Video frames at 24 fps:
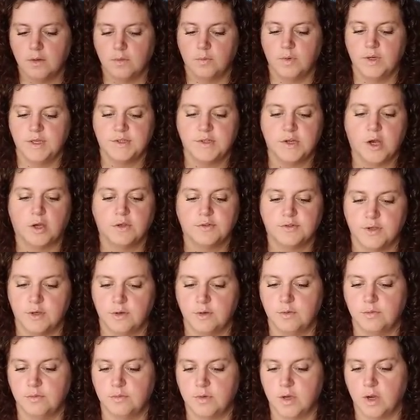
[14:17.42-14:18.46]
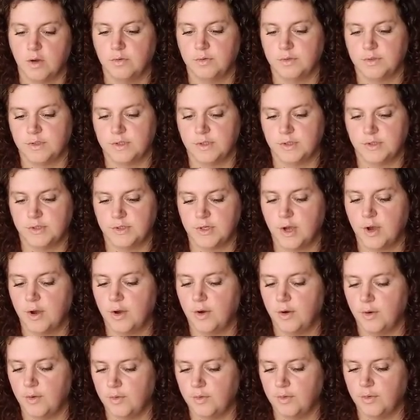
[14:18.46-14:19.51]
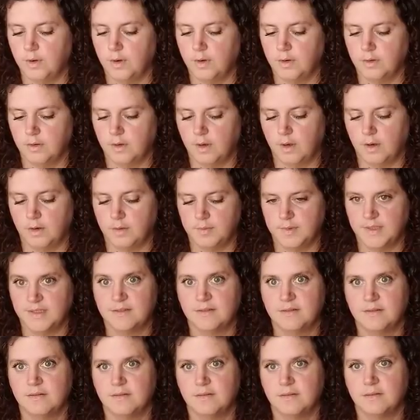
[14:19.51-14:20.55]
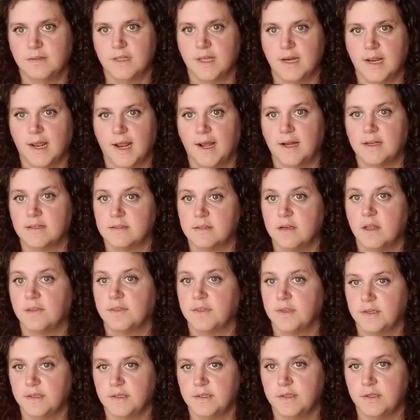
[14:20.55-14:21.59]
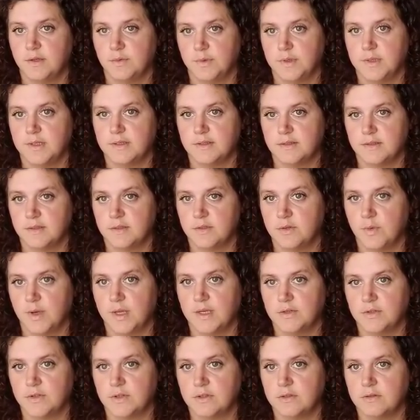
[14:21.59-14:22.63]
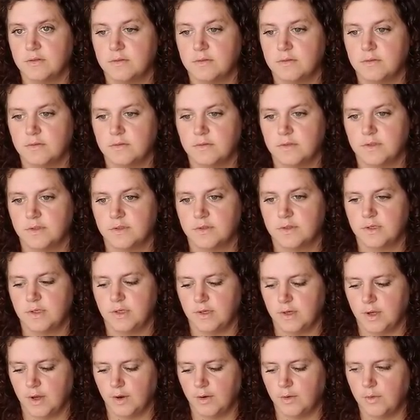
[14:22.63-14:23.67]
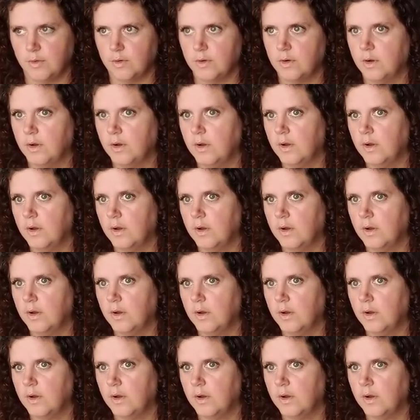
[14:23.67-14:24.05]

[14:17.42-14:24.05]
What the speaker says: Which also goes to show that it has nothing to do with this situation, just so you know.